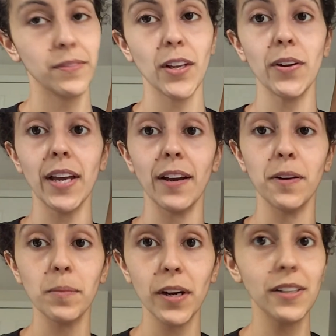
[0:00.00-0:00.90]
Okay, on
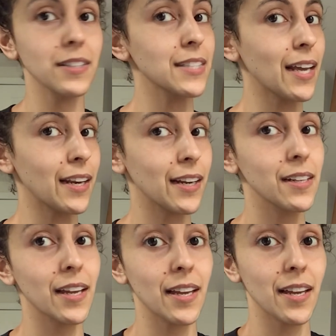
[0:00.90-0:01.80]
your mark, get set,
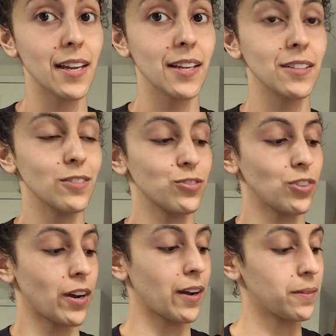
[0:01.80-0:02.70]
and draw.